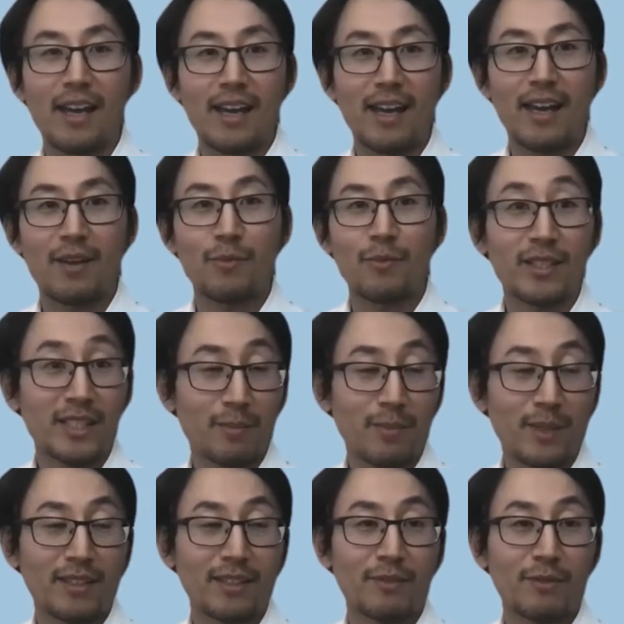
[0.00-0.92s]
And when
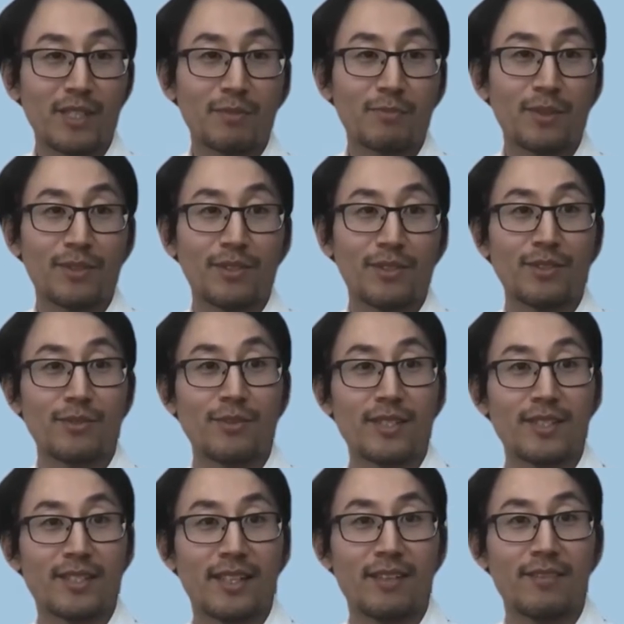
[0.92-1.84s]
typically responders
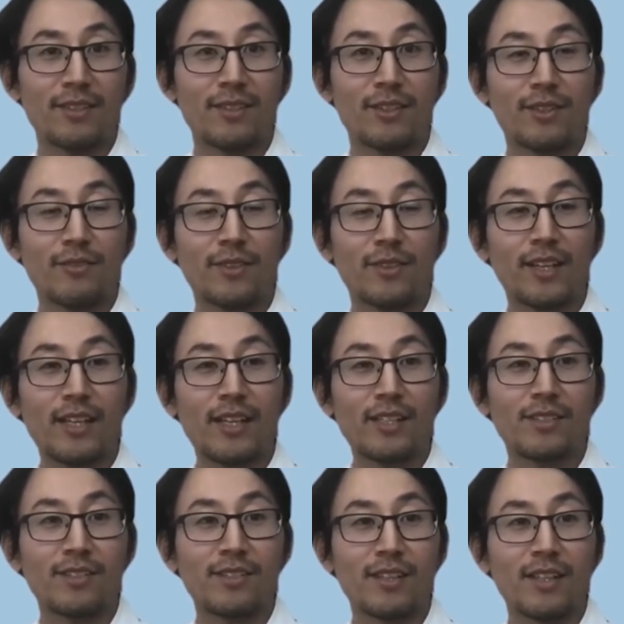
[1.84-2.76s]
receive a
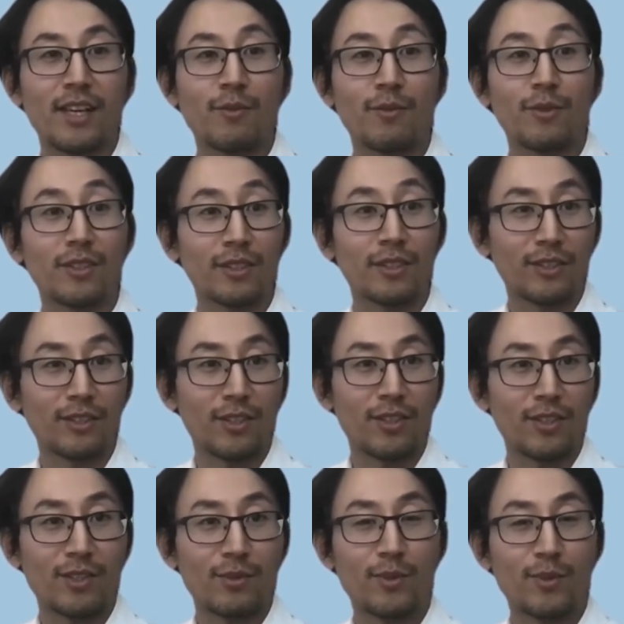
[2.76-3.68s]
notification, they would
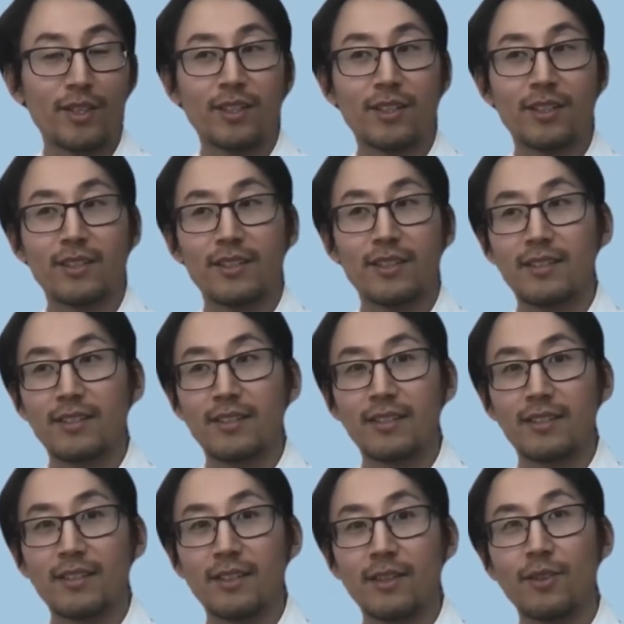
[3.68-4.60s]
acknowledge and work on the
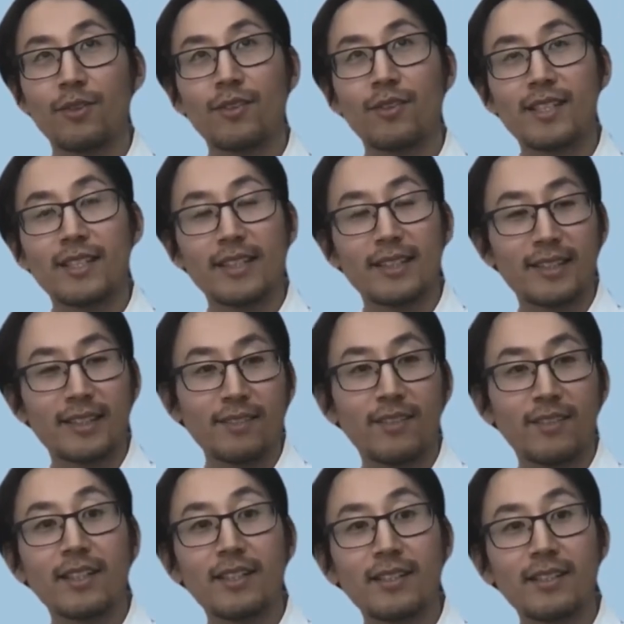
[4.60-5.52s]
incident. All of these
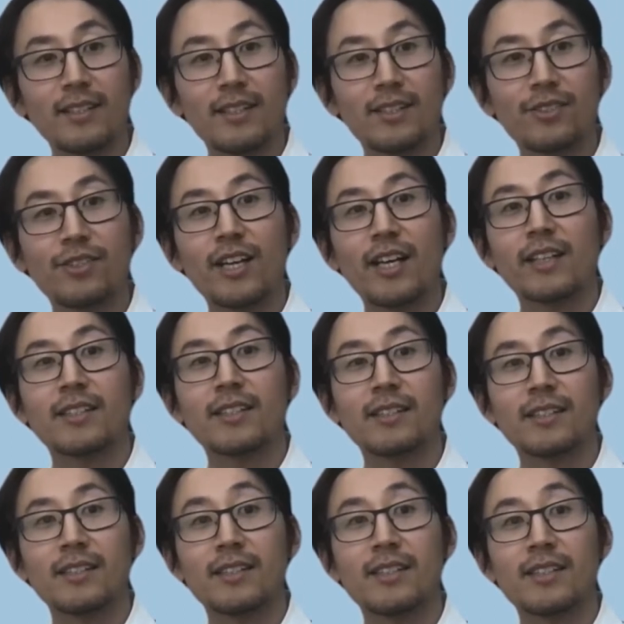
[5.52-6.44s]
activities are tracked
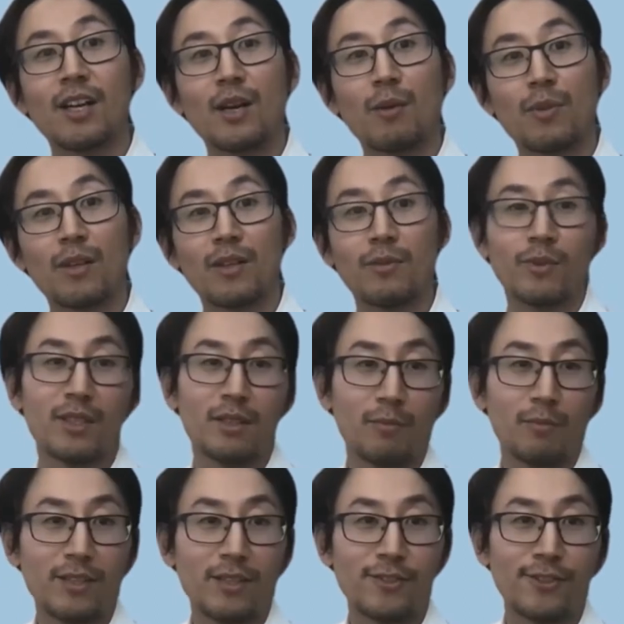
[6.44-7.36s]
in a timeline within
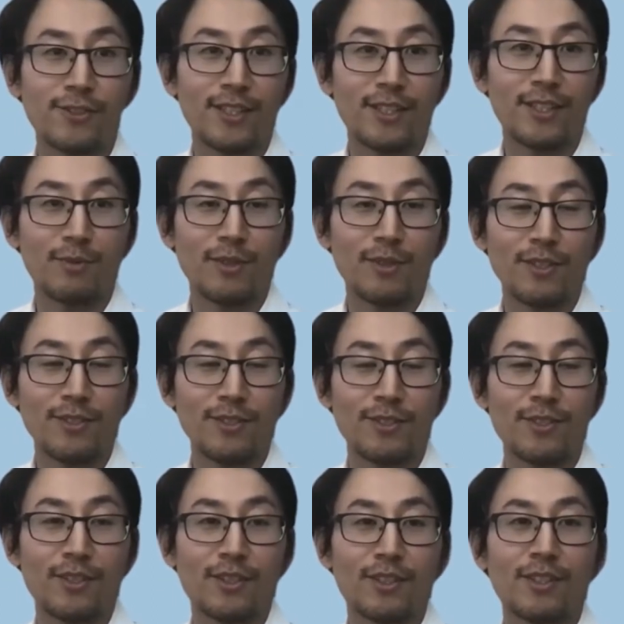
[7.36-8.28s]
PagerDuty as well, so
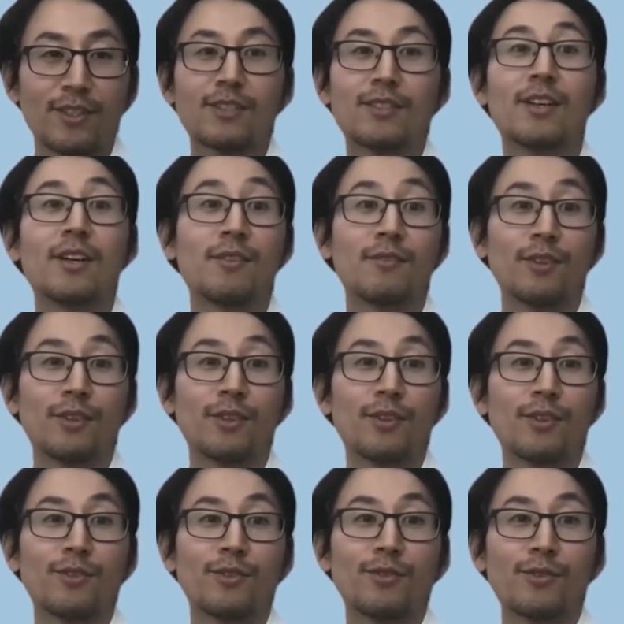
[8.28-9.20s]
you can follow
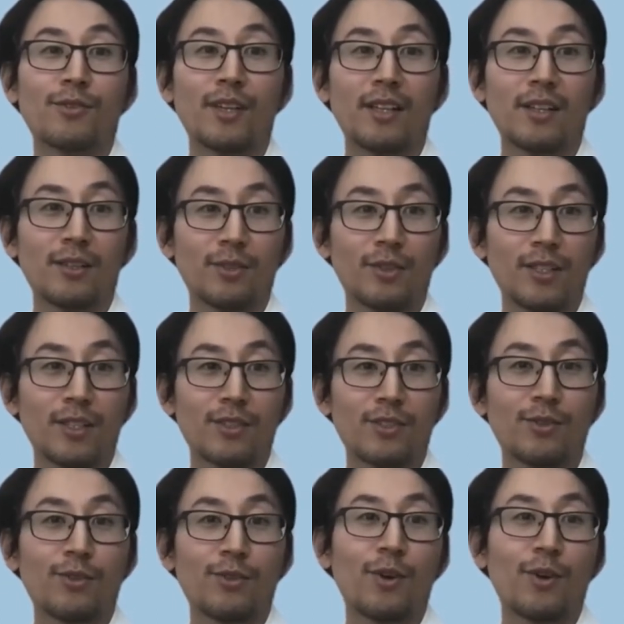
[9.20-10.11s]
through and look
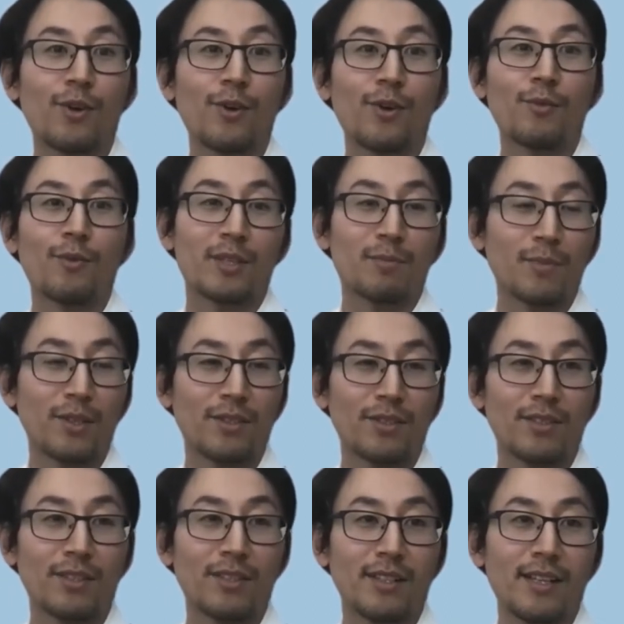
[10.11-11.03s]
into who
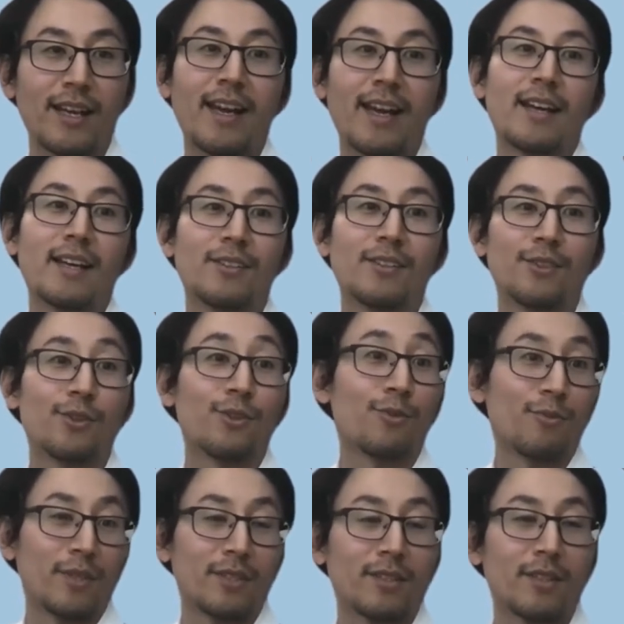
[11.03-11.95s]
responded and who
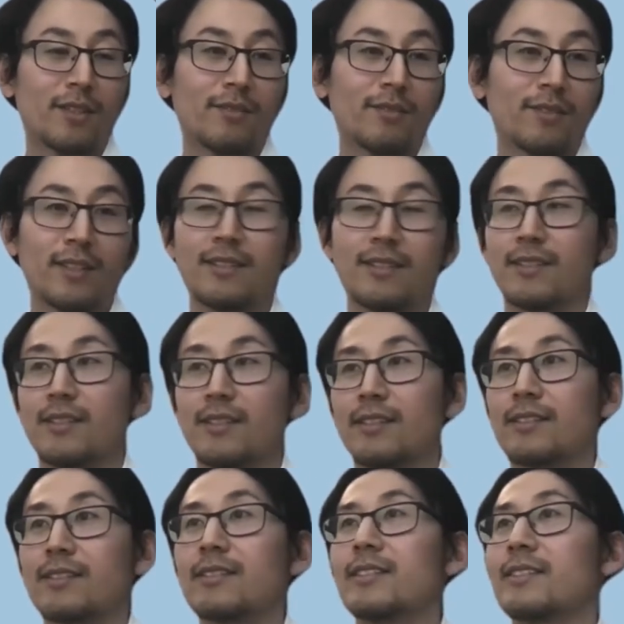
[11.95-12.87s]
resolved the
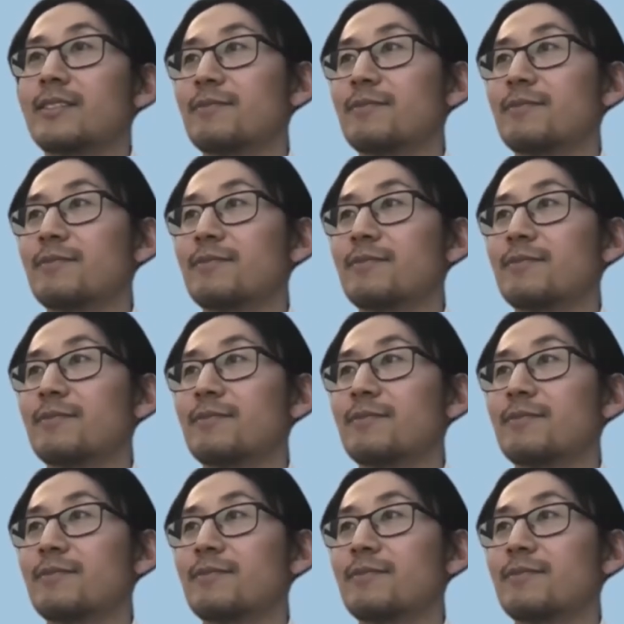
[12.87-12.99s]
incident.